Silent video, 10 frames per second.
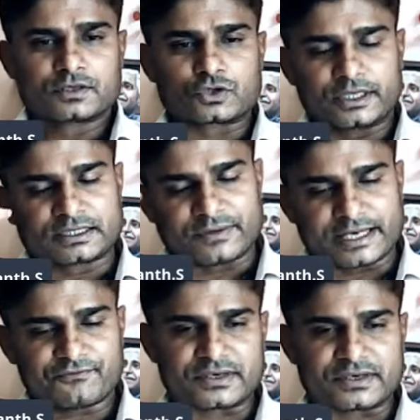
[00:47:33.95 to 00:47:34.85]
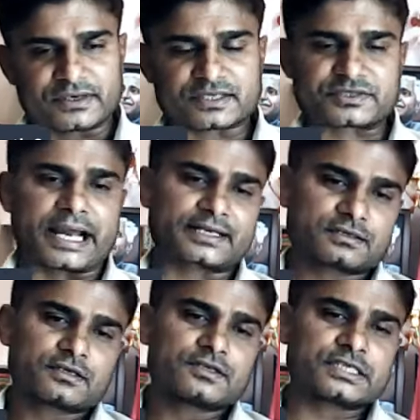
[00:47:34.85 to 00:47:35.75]
So in the very first
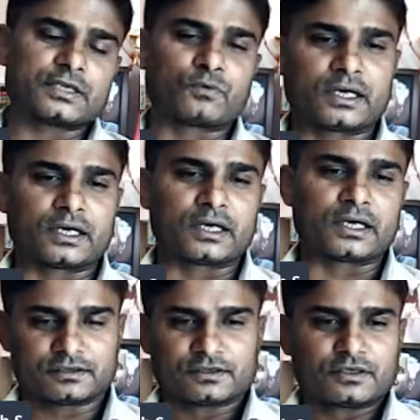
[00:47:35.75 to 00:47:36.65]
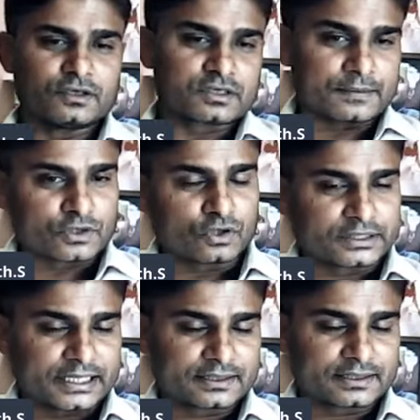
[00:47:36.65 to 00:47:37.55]
act, scene 1, you come to
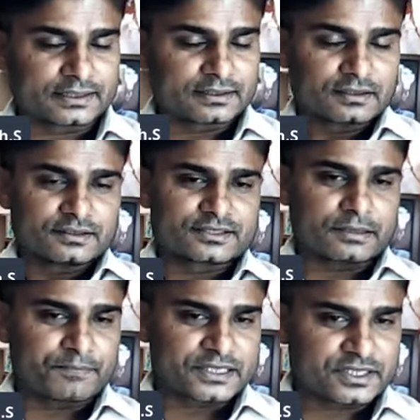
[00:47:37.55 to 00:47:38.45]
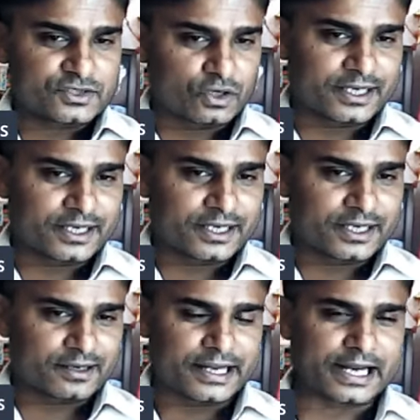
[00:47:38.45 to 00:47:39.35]
know that the tempest is already
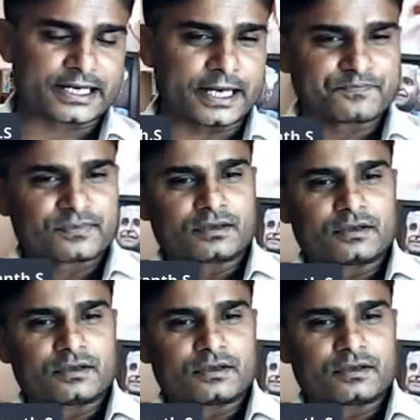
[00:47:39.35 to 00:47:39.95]
created.